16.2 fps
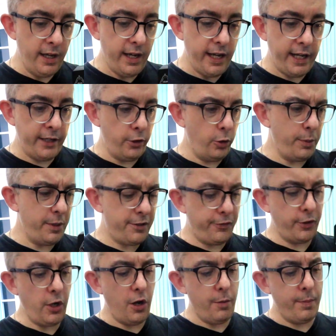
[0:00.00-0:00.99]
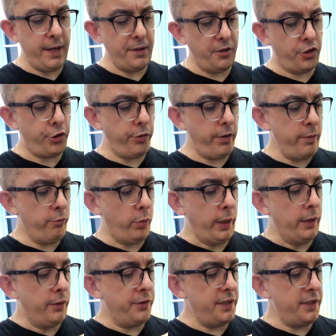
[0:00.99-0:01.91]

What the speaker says: And I almost forgot about the trim wheel.